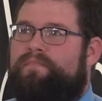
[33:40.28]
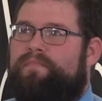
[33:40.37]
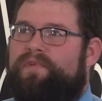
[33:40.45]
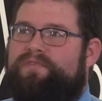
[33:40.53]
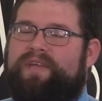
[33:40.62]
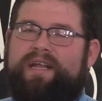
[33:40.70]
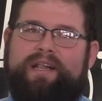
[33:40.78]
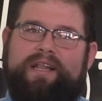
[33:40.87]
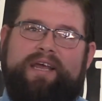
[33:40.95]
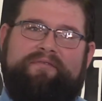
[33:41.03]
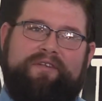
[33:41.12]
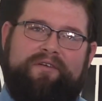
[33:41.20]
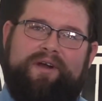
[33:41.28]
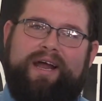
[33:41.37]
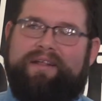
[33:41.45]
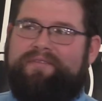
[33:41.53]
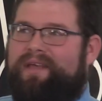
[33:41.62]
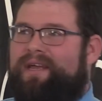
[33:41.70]
This ain't a left and
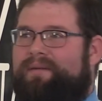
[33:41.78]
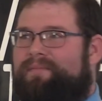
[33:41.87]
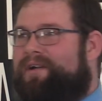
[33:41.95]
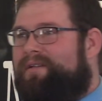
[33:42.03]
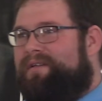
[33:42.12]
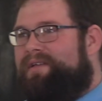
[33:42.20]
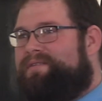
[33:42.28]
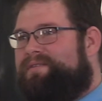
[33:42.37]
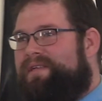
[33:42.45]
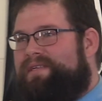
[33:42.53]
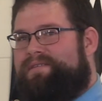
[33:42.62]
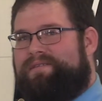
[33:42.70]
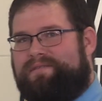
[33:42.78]
right thing, brother. This, right. this is